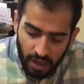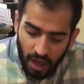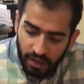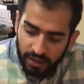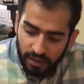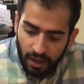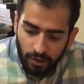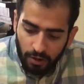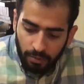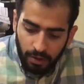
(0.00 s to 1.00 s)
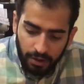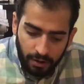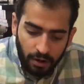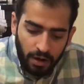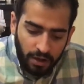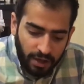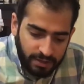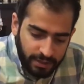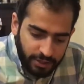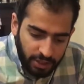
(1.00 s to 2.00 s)
the other player
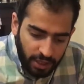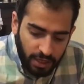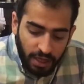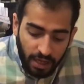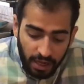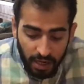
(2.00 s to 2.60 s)
gets a 3.